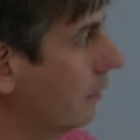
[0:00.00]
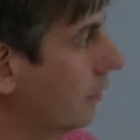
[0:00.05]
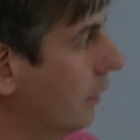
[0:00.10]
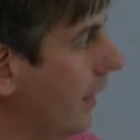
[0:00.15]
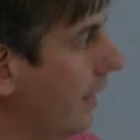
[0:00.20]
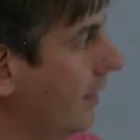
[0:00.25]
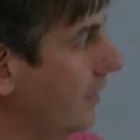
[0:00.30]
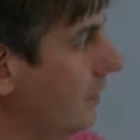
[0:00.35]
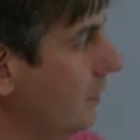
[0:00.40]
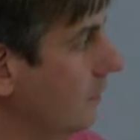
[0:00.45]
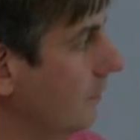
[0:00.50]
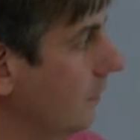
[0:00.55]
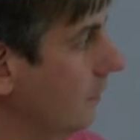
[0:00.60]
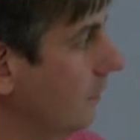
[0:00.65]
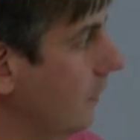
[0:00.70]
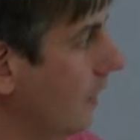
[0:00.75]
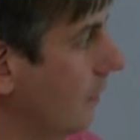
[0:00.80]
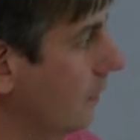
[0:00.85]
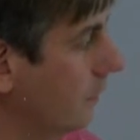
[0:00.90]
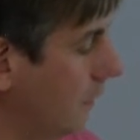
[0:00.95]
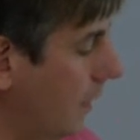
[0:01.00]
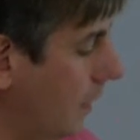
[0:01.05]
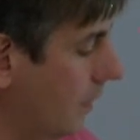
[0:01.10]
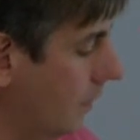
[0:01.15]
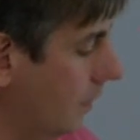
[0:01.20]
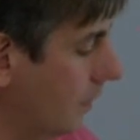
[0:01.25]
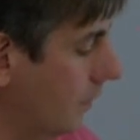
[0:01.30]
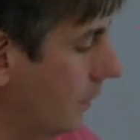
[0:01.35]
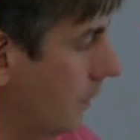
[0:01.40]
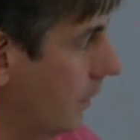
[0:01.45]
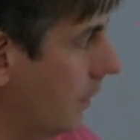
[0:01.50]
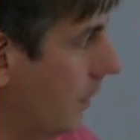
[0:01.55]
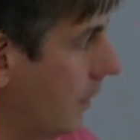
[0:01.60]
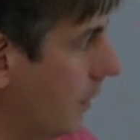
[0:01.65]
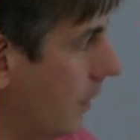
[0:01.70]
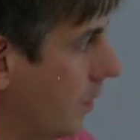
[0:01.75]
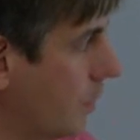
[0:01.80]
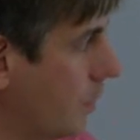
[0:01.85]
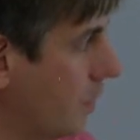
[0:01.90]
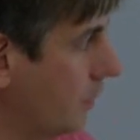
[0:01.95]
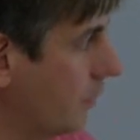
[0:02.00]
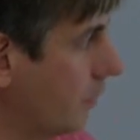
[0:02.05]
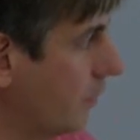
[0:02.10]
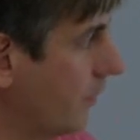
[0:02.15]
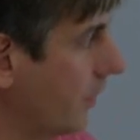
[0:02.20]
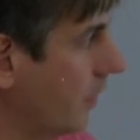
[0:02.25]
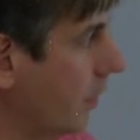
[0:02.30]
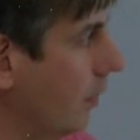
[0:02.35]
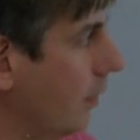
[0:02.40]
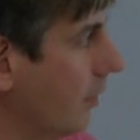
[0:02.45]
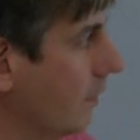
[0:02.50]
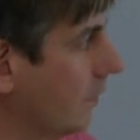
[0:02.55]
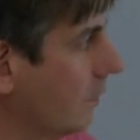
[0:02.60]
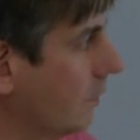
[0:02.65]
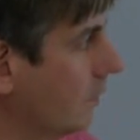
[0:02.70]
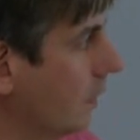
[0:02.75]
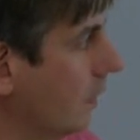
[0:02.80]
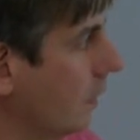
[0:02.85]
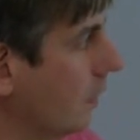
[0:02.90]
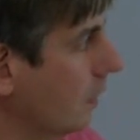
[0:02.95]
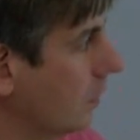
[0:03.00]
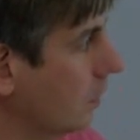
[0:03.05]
eddies and geostrophic currents,